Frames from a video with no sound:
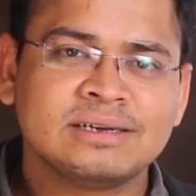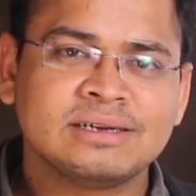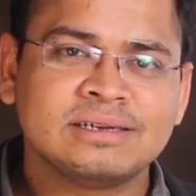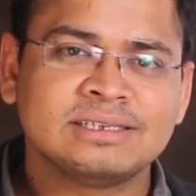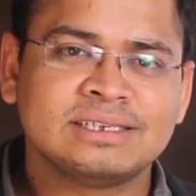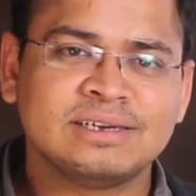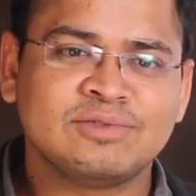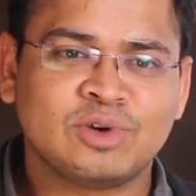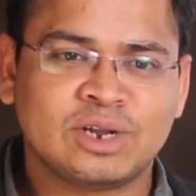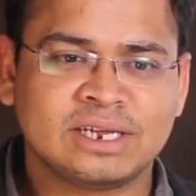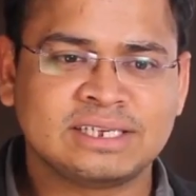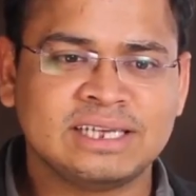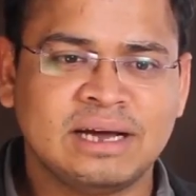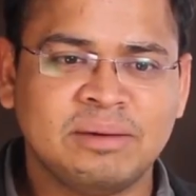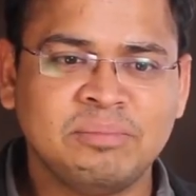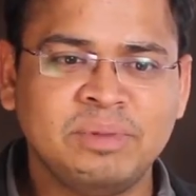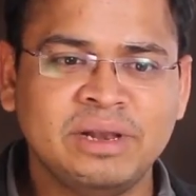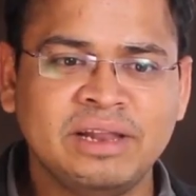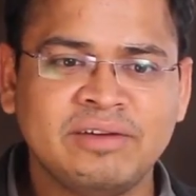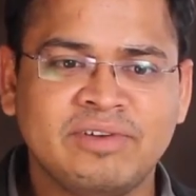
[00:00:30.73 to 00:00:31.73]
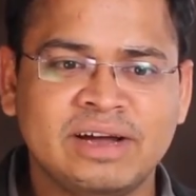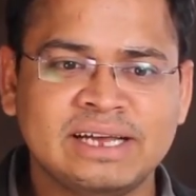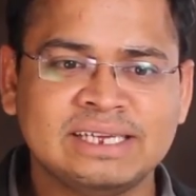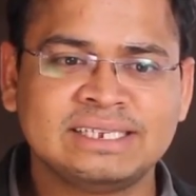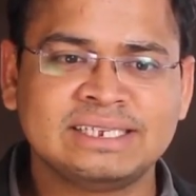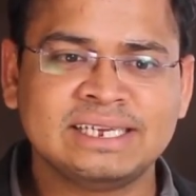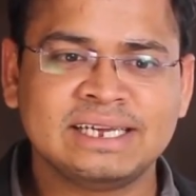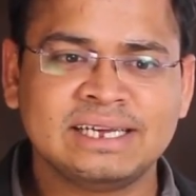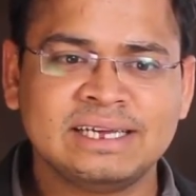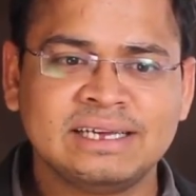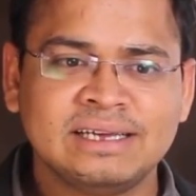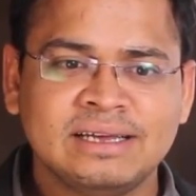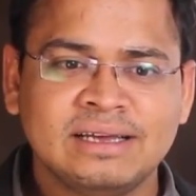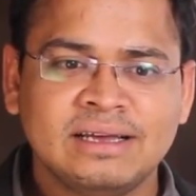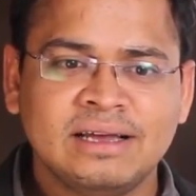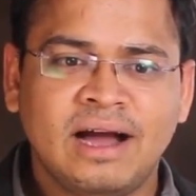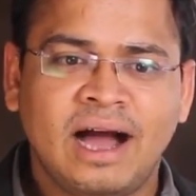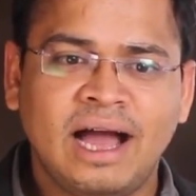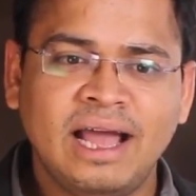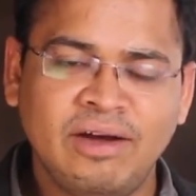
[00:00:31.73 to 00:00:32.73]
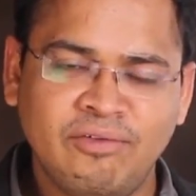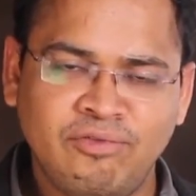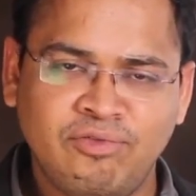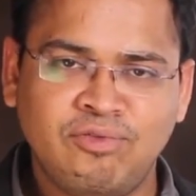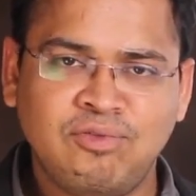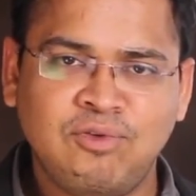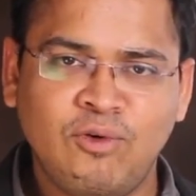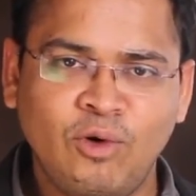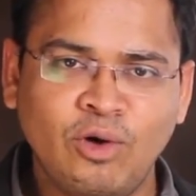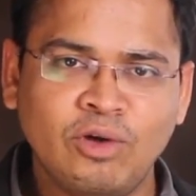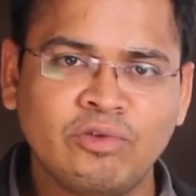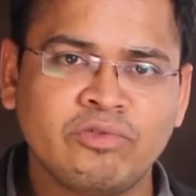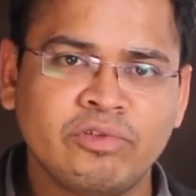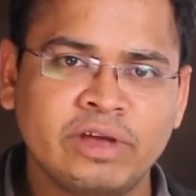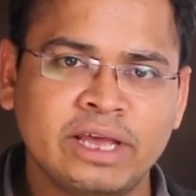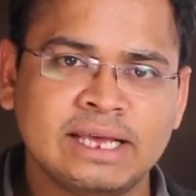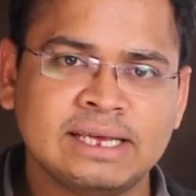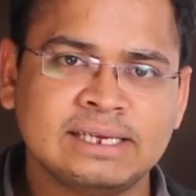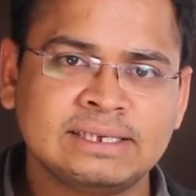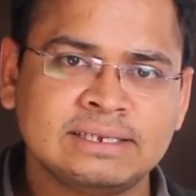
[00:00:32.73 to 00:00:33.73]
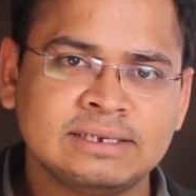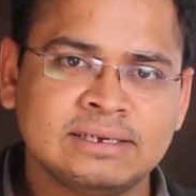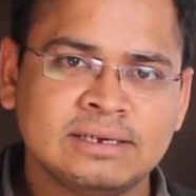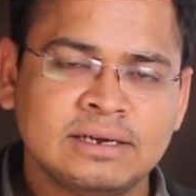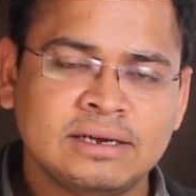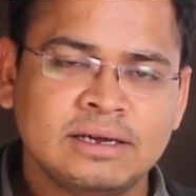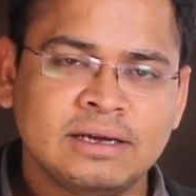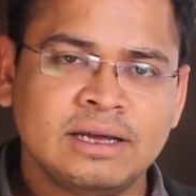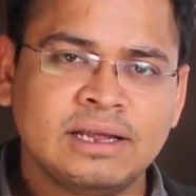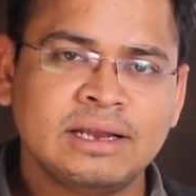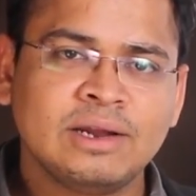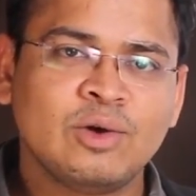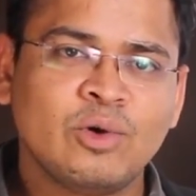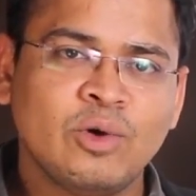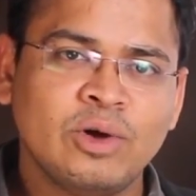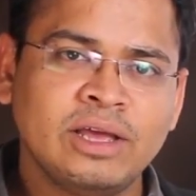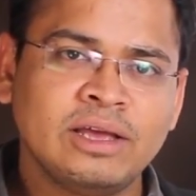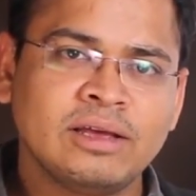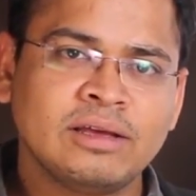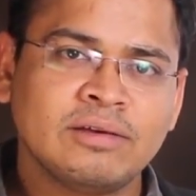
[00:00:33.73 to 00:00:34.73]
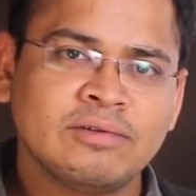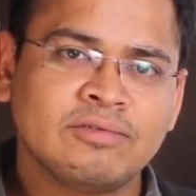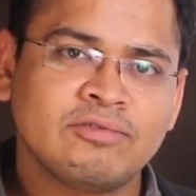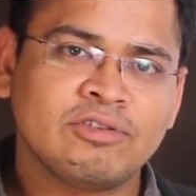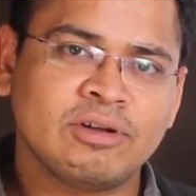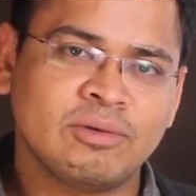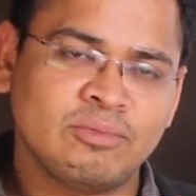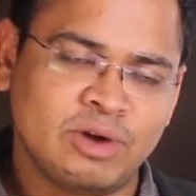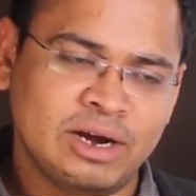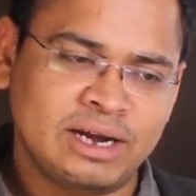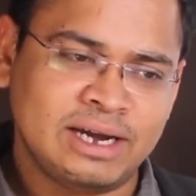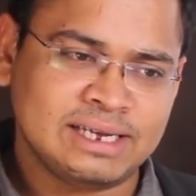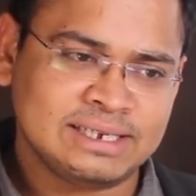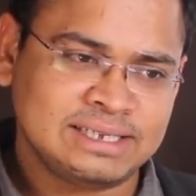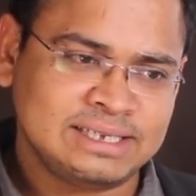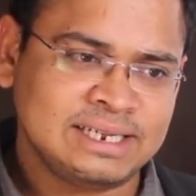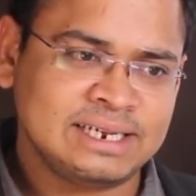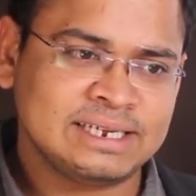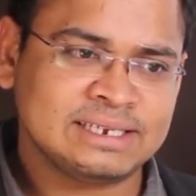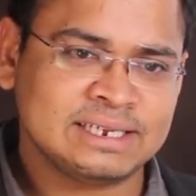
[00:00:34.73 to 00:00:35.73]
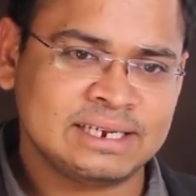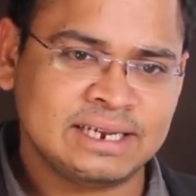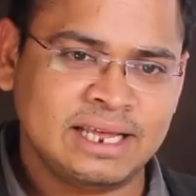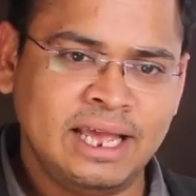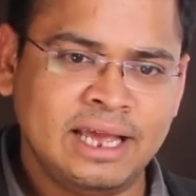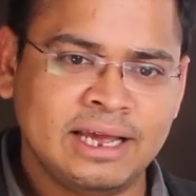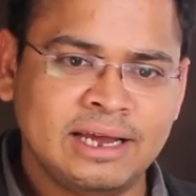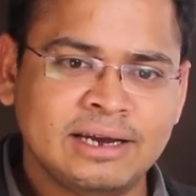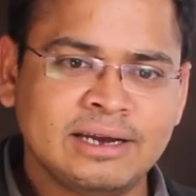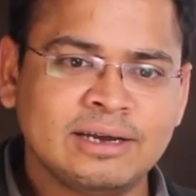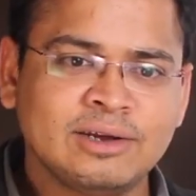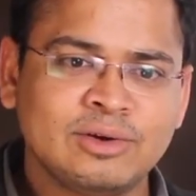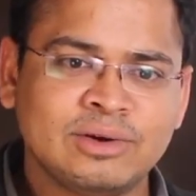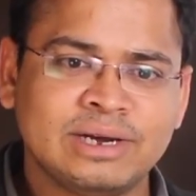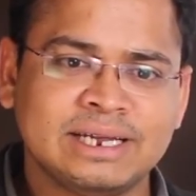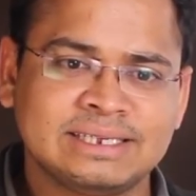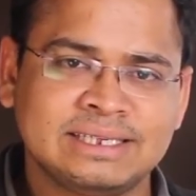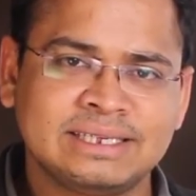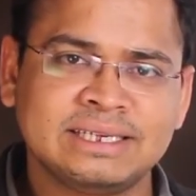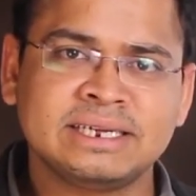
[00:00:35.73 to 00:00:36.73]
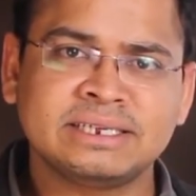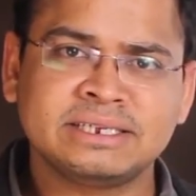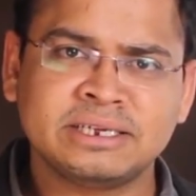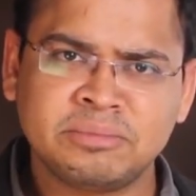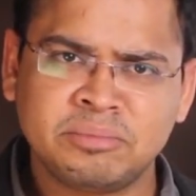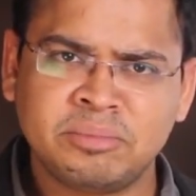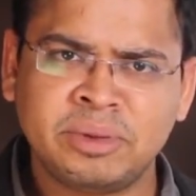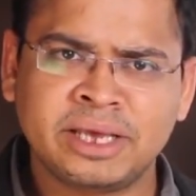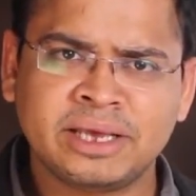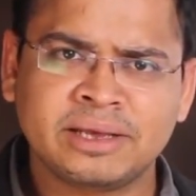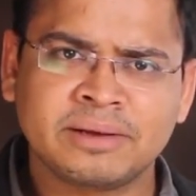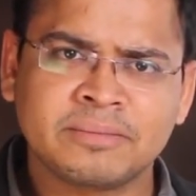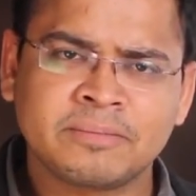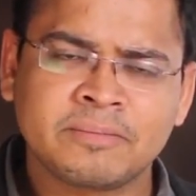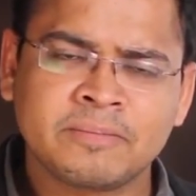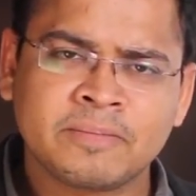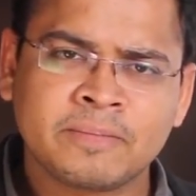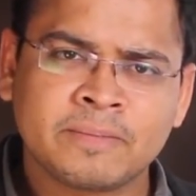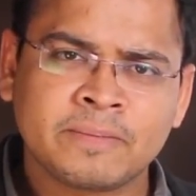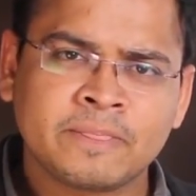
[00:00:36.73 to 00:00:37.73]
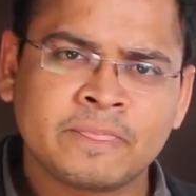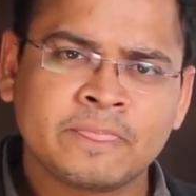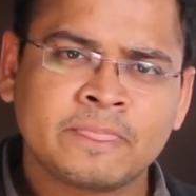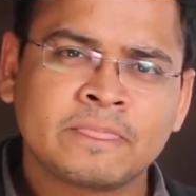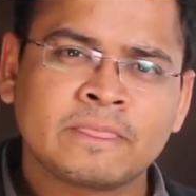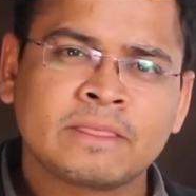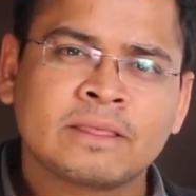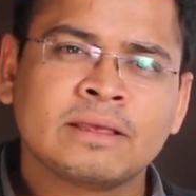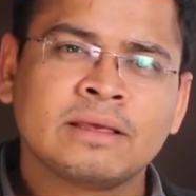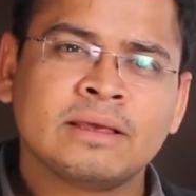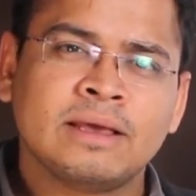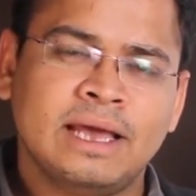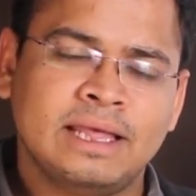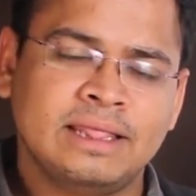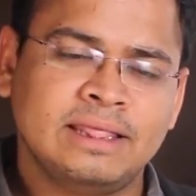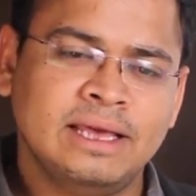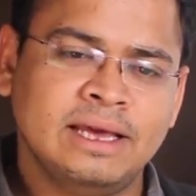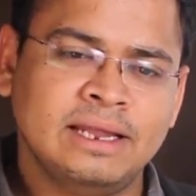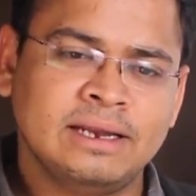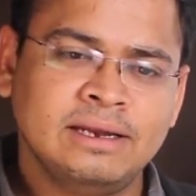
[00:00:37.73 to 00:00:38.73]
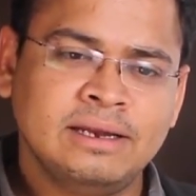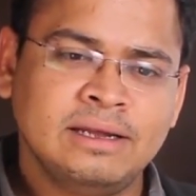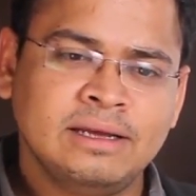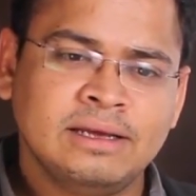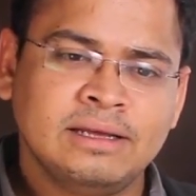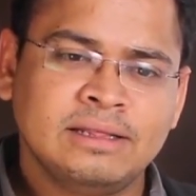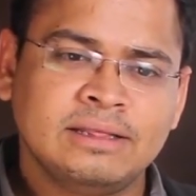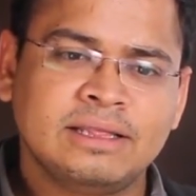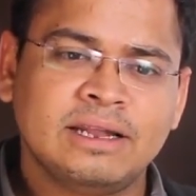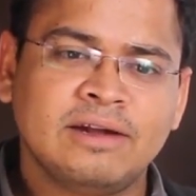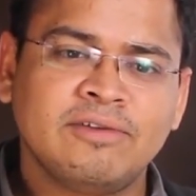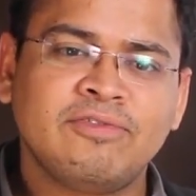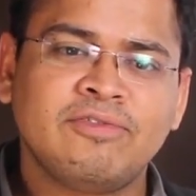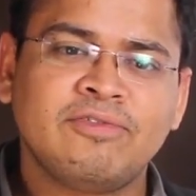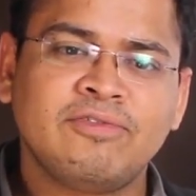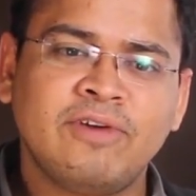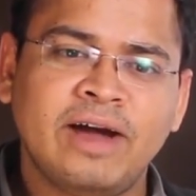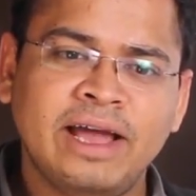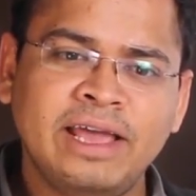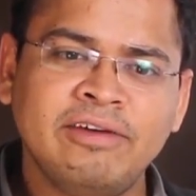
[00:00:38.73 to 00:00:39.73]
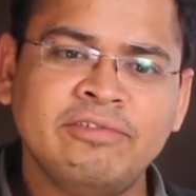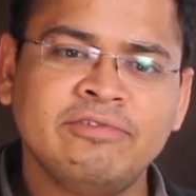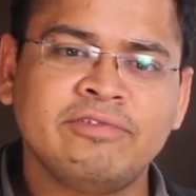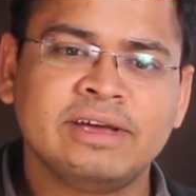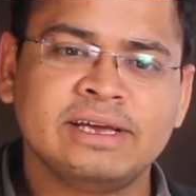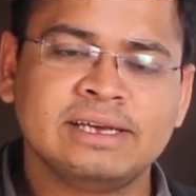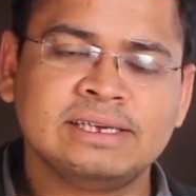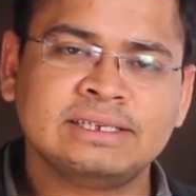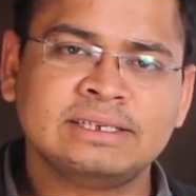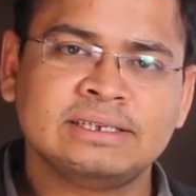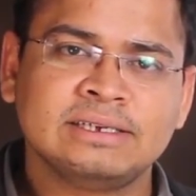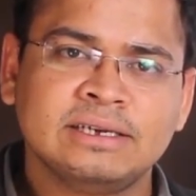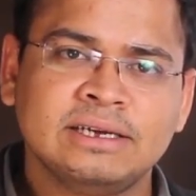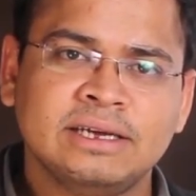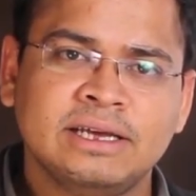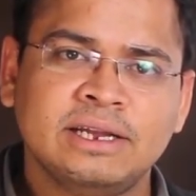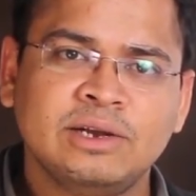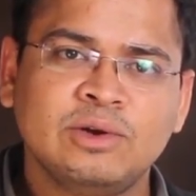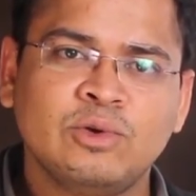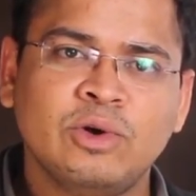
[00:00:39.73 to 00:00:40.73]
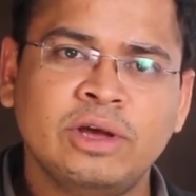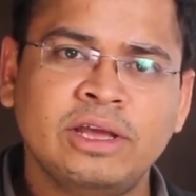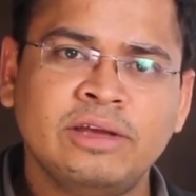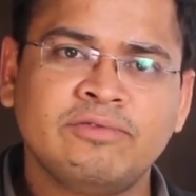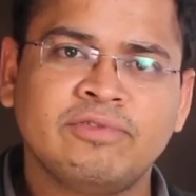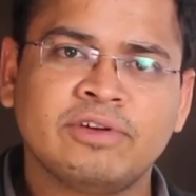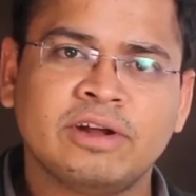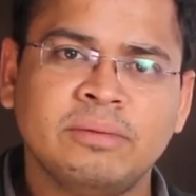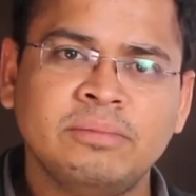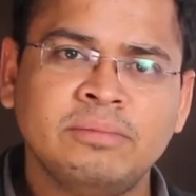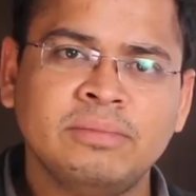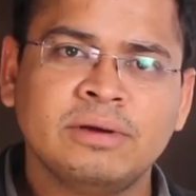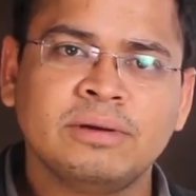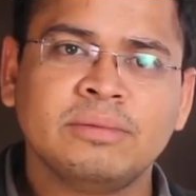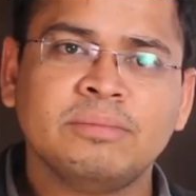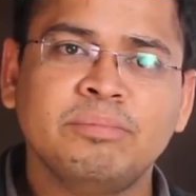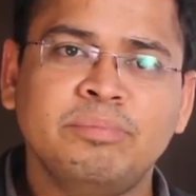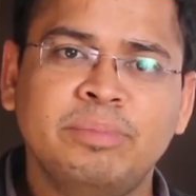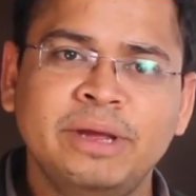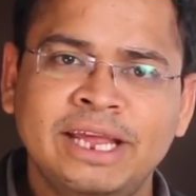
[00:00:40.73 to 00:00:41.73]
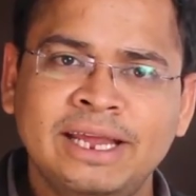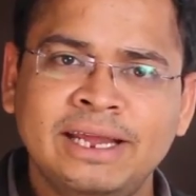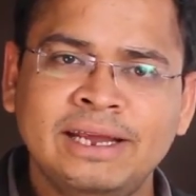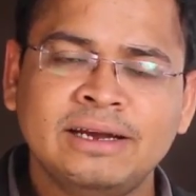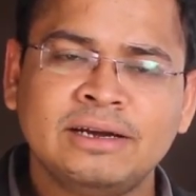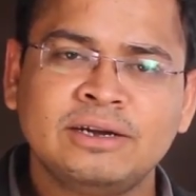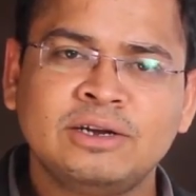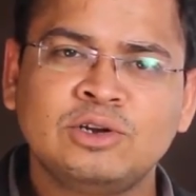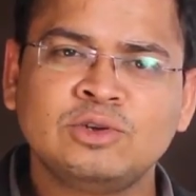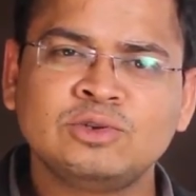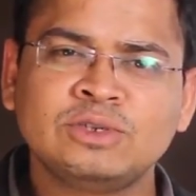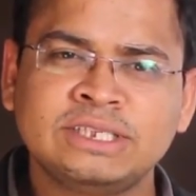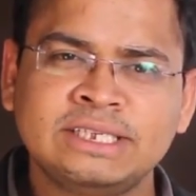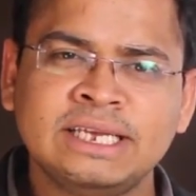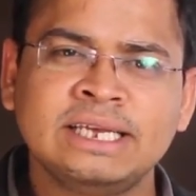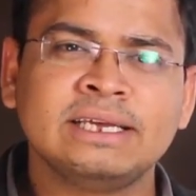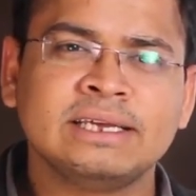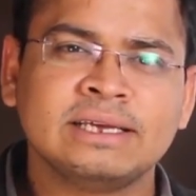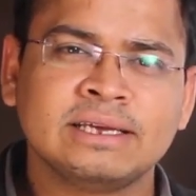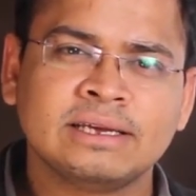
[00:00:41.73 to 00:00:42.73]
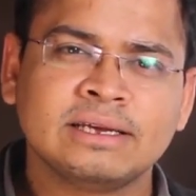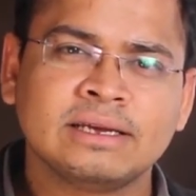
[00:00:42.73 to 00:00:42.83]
Say for example, if I say I have four ways in going from one destination A to destination B, and then there are five ways in going from B to C.